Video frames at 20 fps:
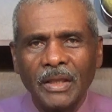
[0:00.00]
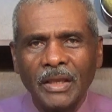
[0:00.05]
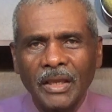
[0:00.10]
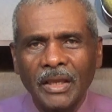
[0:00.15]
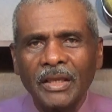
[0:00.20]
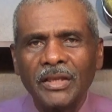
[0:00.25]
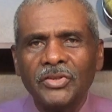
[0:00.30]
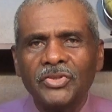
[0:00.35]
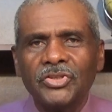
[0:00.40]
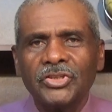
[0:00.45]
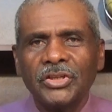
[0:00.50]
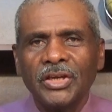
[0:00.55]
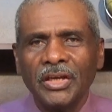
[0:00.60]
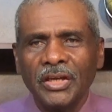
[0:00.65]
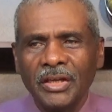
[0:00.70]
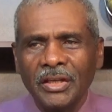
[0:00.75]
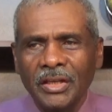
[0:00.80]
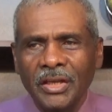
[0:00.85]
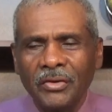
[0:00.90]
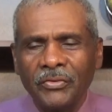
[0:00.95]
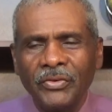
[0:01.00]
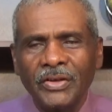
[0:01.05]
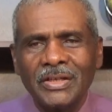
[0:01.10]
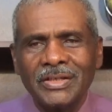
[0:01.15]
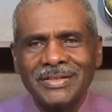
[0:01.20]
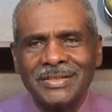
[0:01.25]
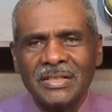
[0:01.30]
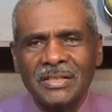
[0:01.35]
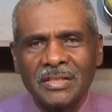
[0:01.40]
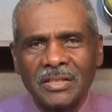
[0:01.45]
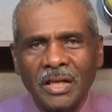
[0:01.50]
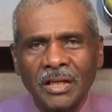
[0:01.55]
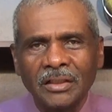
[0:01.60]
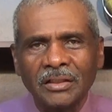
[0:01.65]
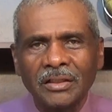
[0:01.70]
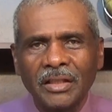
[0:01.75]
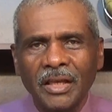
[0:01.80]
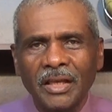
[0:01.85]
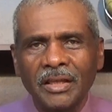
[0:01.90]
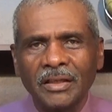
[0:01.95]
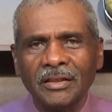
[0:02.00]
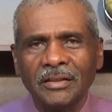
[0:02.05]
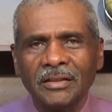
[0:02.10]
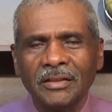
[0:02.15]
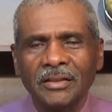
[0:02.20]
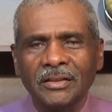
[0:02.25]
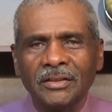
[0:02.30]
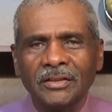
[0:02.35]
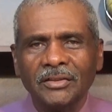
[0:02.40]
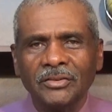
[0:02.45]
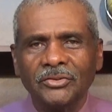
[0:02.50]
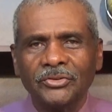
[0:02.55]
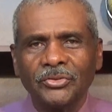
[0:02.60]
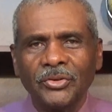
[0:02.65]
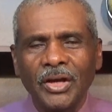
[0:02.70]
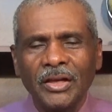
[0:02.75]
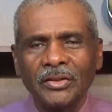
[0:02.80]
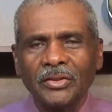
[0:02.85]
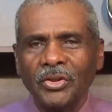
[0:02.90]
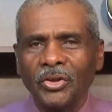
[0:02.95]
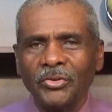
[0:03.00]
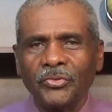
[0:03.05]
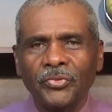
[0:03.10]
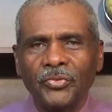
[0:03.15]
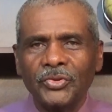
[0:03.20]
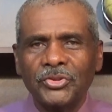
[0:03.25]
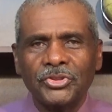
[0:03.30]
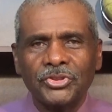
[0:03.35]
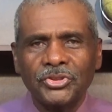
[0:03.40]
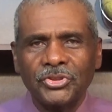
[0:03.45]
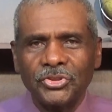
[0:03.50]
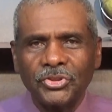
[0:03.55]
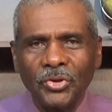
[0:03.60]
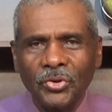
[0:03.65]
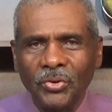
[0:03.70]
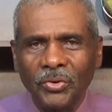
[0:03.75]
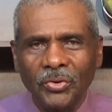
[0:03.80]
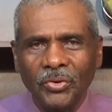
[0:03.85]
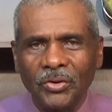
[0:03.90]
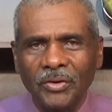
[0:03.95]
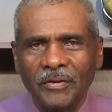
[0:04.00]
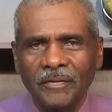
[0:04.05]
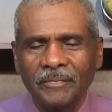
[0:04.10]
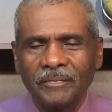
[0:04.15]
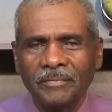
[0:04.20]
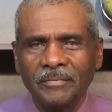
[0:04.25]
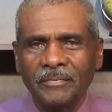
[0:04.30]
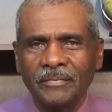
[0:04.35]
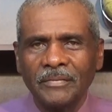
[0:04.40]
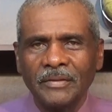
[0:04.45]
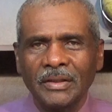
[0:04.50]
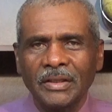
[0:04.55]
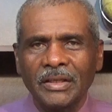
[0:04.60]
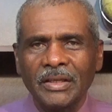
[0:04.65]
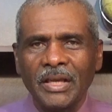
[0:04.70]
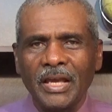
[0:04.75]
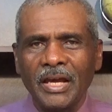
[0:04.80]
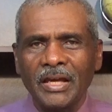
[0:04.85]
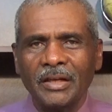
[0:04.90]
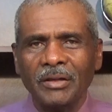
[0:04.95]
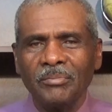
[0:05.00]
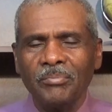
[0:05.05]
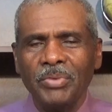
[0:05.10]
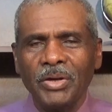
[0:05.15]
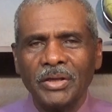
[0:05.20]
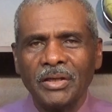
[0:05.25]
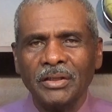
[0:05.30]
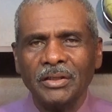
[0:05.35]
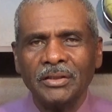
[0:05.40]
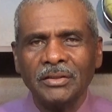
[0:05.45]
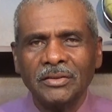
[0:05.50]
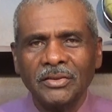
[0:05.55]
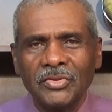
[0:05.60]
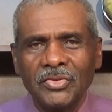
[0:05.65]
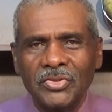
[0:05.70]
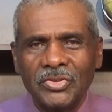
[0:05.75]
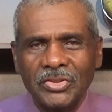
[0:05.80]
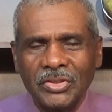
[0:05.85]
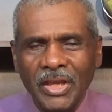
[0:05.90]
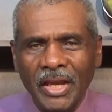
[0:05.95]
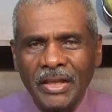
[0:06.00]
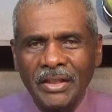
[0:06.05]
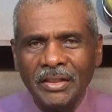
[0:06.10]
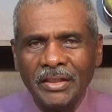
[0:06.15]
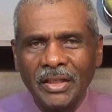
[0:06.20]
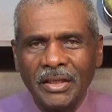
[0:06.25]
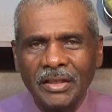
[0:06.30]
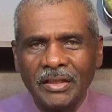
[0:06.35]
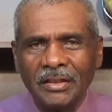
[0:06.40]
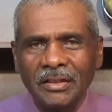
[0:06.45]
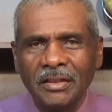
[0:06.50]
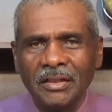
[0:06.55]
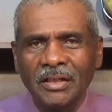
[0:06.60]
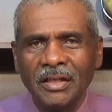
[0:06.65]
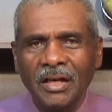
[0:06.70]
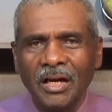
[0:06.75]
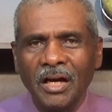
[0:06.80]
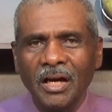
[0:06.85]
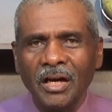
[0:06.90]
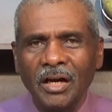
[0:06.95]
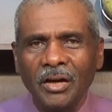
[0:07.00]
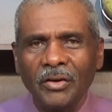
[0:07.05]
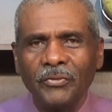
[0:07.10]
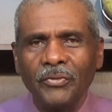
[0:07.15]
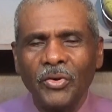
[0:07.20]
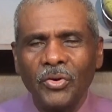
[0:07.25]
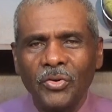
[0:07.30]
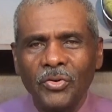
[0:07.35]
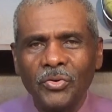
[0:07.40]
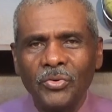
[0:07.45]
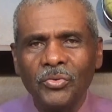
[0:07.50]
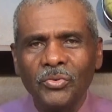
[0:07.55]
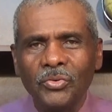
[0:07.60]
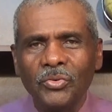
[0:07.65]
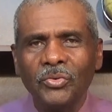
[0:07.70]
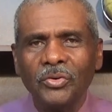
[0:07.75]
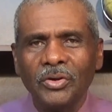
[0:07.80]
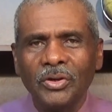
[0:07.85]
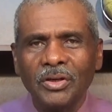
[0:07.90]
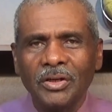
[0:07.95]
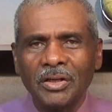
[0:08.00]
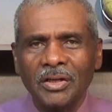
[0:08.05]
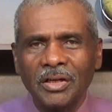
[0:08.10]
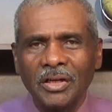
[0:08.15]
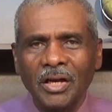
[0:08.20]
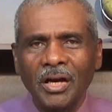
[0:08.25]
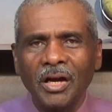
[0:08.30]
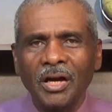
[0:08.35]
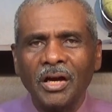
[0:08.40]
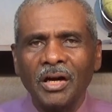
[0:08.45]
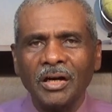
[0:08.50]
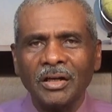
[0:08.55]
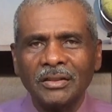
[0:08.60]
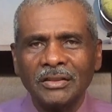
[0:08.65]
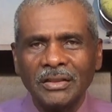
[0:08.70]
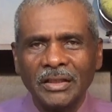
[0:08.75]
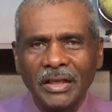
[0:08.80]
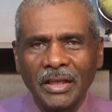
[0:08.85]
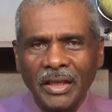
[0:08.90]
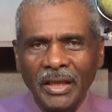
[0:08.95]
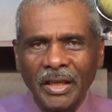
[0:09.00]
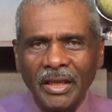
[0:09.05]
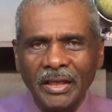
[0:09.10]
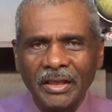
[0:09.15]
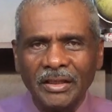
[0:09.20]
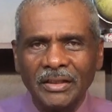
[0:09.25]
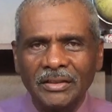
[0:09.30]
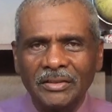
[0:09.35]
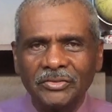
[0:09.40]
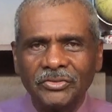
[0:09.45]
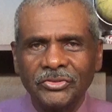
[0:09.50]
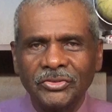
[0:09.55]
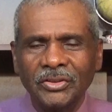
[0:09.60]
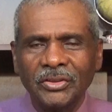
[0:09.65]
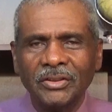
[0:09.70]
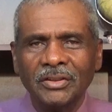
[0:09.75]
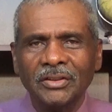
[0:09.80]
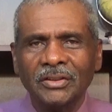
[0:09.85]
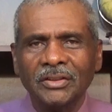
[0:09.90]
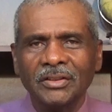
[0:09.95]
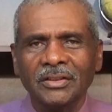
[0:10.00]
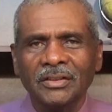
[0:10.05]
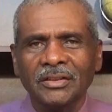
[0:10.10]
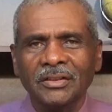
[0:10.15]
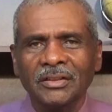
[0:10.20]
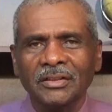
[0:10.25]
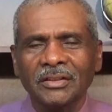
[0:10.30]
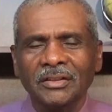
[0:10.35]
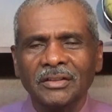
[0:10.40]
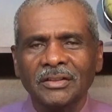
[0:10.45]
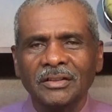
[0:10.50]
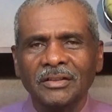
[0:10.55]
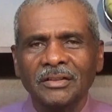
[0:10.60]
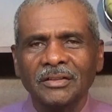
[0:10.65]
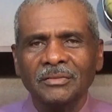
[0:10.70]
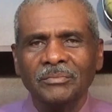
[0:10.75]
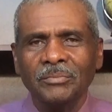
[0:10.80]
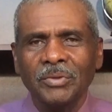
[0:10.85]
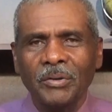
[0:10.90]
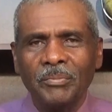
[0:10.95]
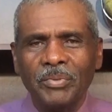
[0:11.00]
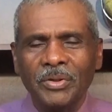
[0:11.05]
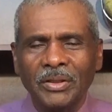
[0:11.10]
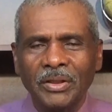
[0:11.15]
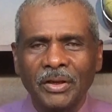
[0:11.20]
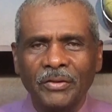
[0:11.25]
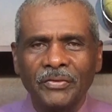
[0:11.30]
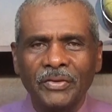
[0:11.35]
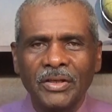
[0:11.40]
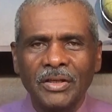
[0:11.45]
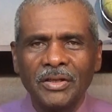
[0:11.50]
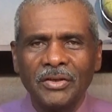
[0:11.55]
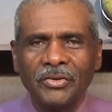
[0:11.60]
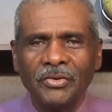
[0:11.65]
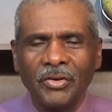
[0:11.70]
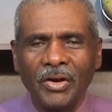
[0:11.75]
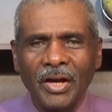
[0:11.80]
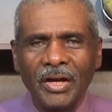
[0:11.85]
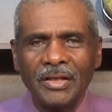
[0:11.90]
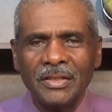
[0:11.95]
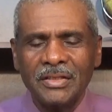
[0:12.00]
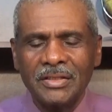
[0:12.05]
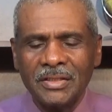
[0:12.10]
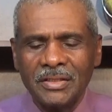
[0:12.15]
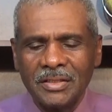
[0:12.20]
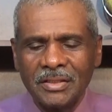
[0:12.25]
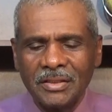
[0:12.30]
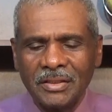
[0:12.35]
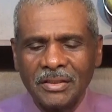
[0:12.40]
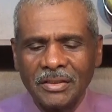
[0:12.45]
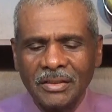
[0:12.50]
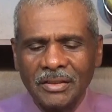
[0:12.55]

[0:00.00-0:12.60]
each and every Sunday. So I thought for sure he had a better understanding of who God is. But, beloved in Christ,